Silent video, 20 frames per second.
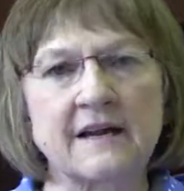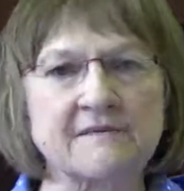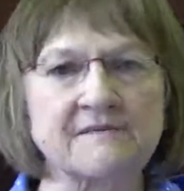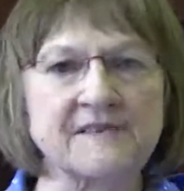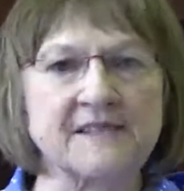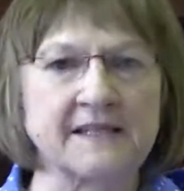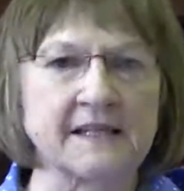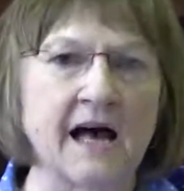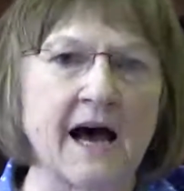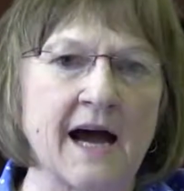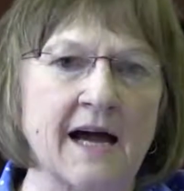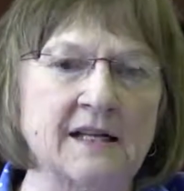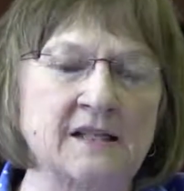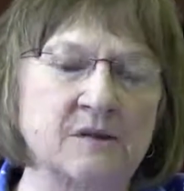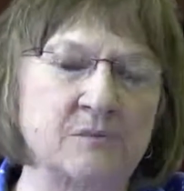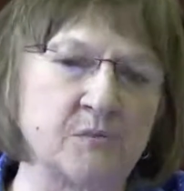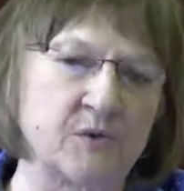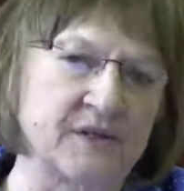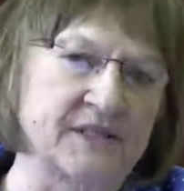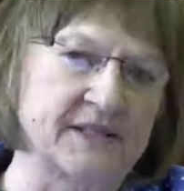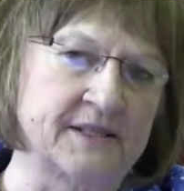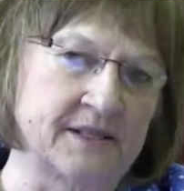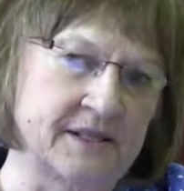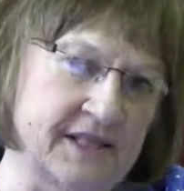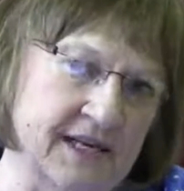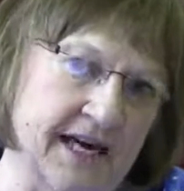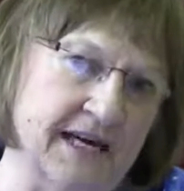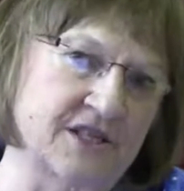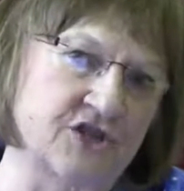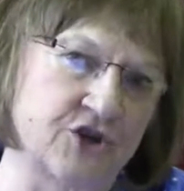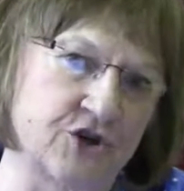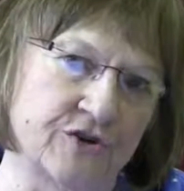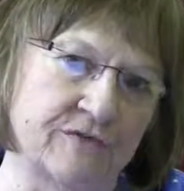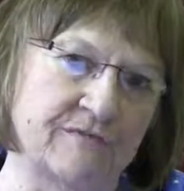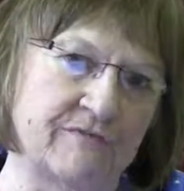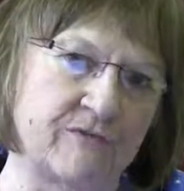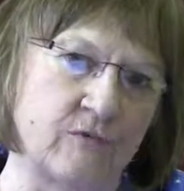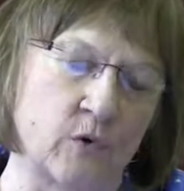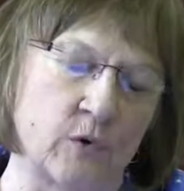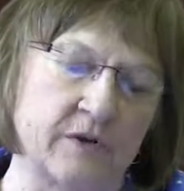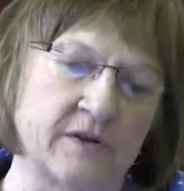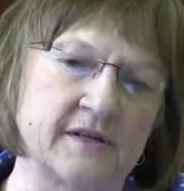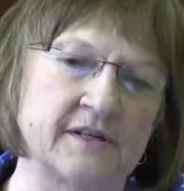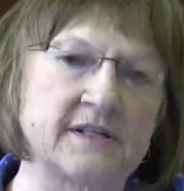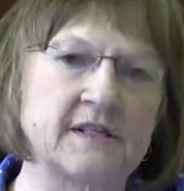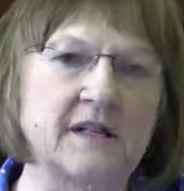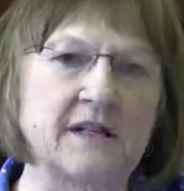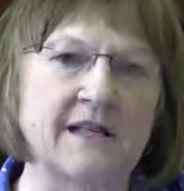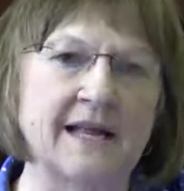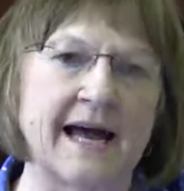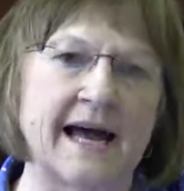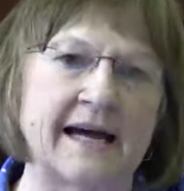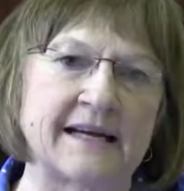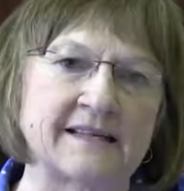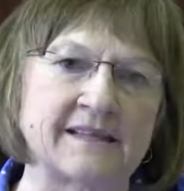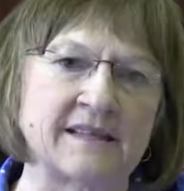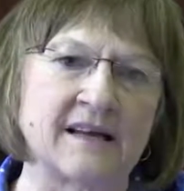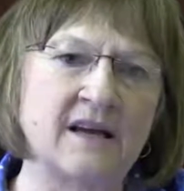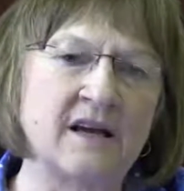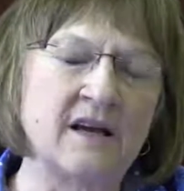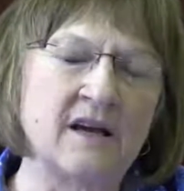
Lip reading: of slides presentation for this class,